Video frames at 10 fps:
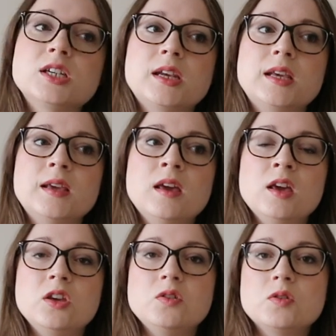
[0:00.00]

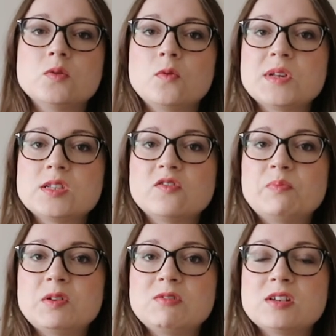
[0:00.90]
You can almost sort
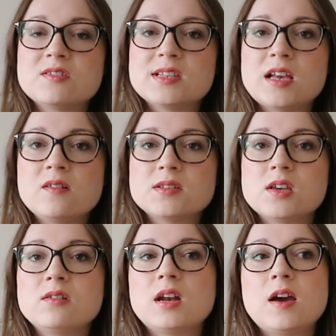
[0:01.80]
of build it yourself, so
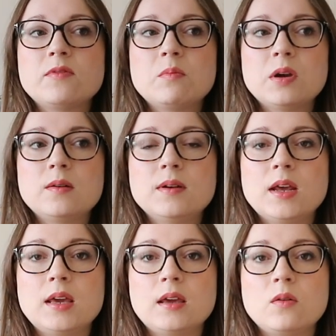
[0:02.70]
you can have the boat
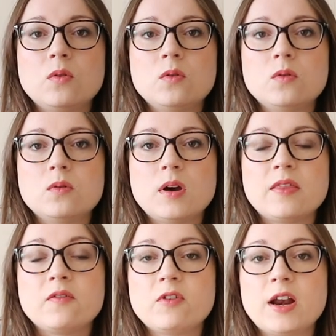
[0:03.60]
neck or
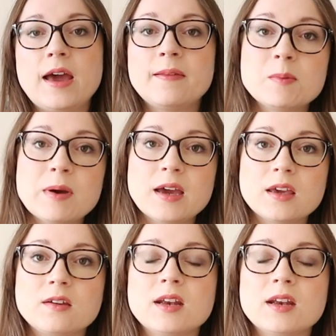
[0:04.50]
at the front and the back.